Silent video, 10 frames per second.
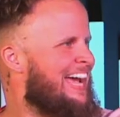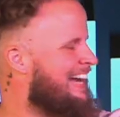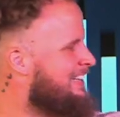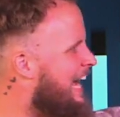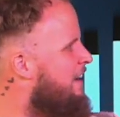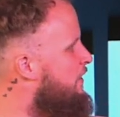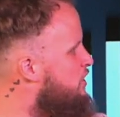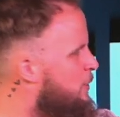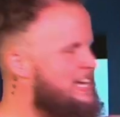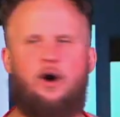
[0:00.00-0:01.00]
And a lot of
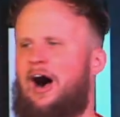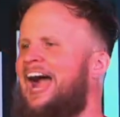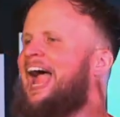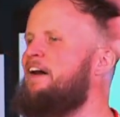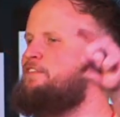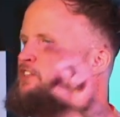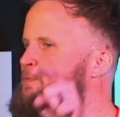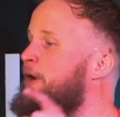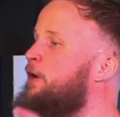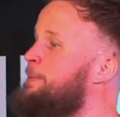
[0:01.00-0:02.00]
us, we go, I have the
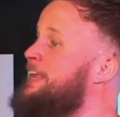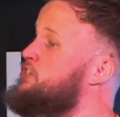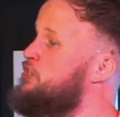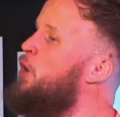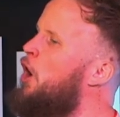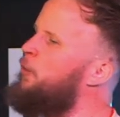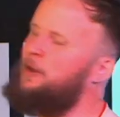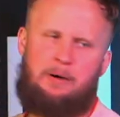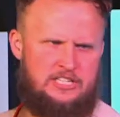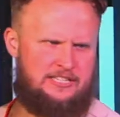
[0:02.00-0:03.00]
Spirit because you hold
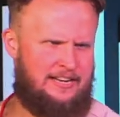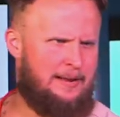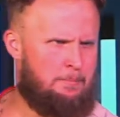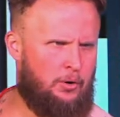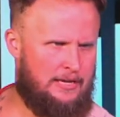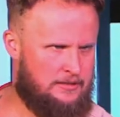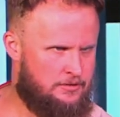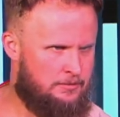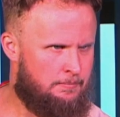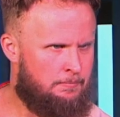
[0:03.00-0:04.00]
Him on Sunday
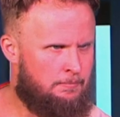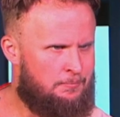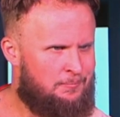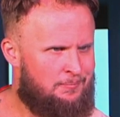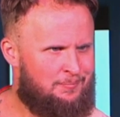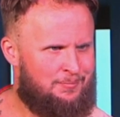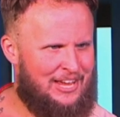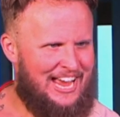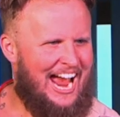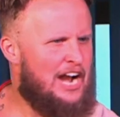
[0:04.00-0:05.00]
mornings.
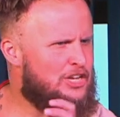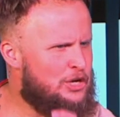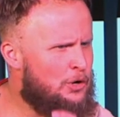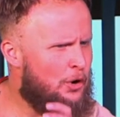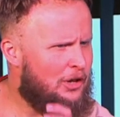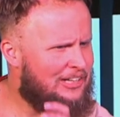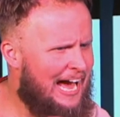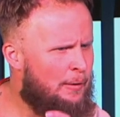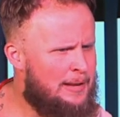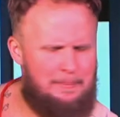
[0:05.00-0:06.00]
And you don't
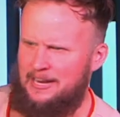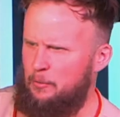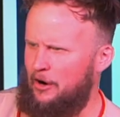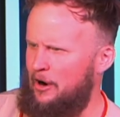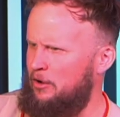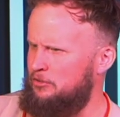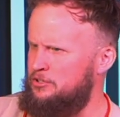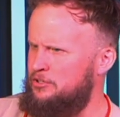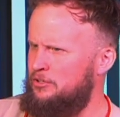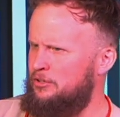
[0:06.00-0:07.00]
allow Him anywhere
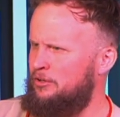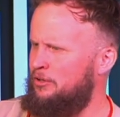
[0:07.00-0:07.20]
else.